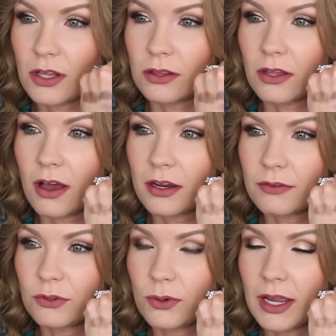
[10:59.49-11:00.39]
a lot
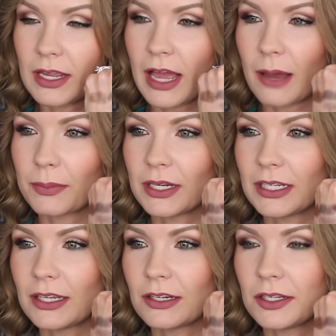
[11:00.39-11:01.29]
of gray
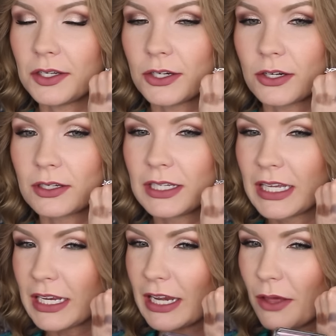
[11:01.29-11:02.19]
happening in here.
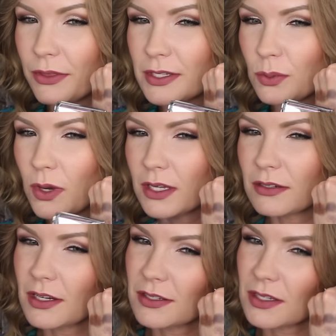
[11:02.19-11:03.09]
Now this
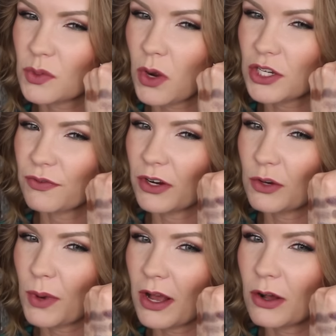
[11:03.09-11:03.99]
one doesn't swatch
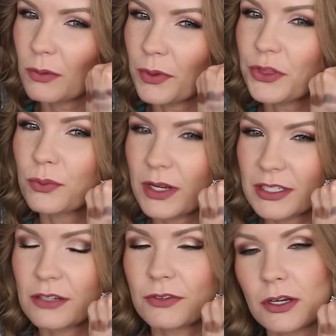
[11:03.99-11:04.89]
very well, but the
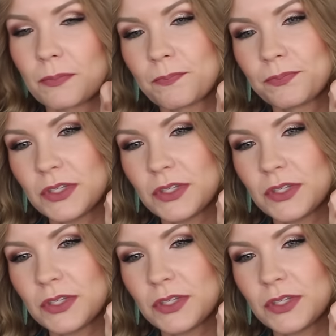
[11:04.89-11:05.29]
rest of them,